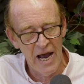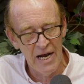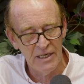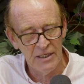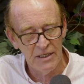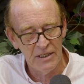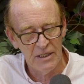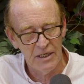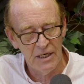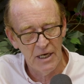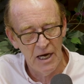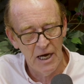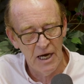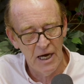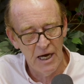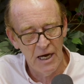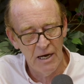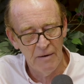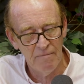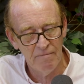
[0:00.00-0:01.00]
end,
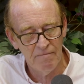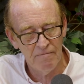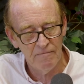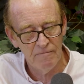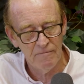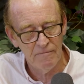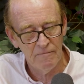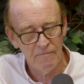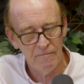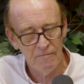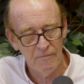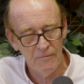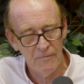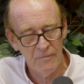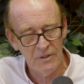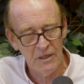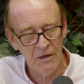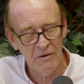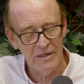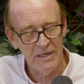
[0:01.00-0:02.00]

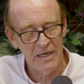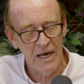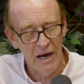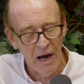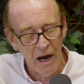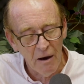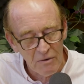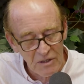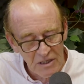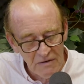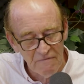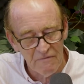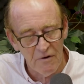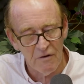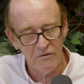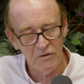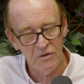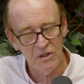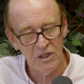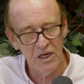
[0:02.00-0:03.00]
so yeah, I was
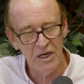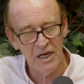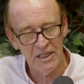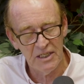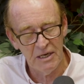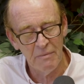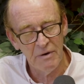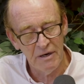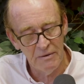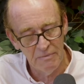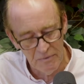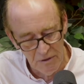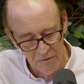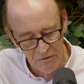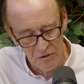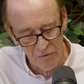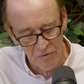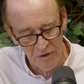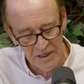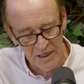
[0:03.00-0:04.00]
involved to a certain extent, but it
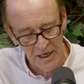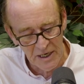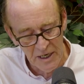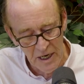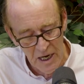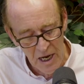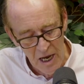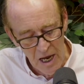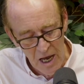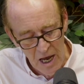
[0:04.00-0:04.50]
was already done.